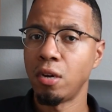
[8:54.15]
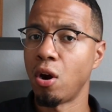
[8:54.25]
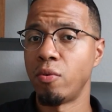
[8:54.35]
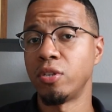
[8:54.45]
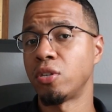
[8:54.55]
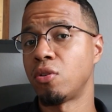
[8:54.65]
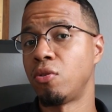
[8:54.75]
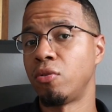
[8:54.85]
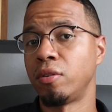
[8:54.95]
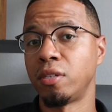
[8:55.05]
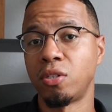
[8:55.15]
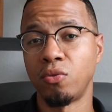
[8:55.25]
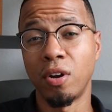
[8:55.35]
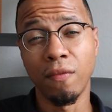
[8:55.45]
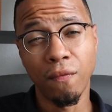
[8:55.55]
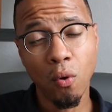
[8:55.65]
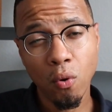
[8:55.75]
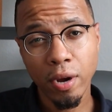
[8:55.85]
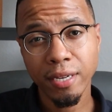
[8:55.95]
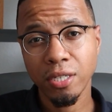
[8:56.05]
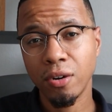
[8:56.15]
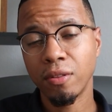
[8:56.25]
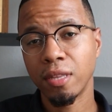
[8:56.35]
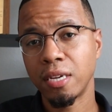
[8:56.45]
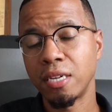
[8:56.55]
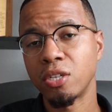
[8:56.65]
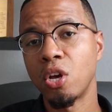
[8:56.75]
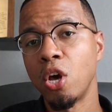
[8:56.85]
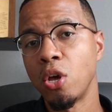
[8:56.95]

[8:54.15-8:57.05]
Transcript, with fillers: Are we just going to avoid certain things?